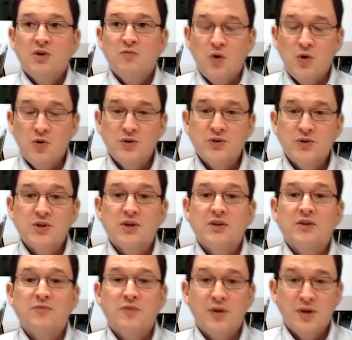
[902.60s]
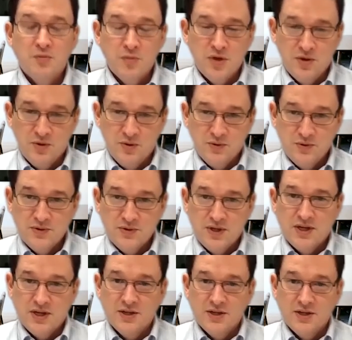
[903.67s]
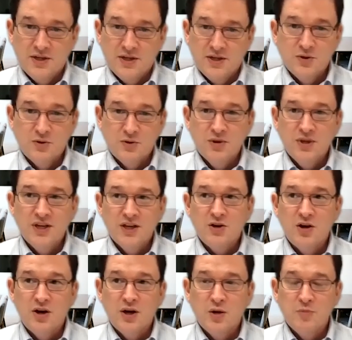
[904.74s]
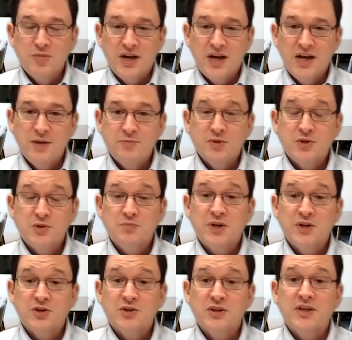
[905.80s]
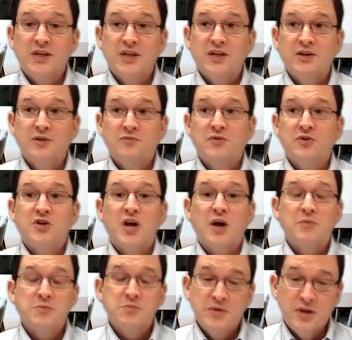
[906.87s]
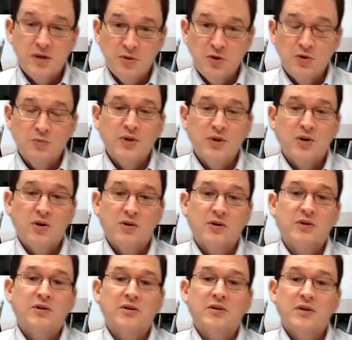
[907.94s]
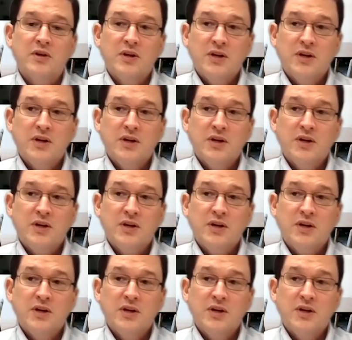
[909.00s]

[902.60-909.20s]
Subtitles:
focus on the fundamentals. Don't get caught up in hype, especially if the jobs become a little bit harder to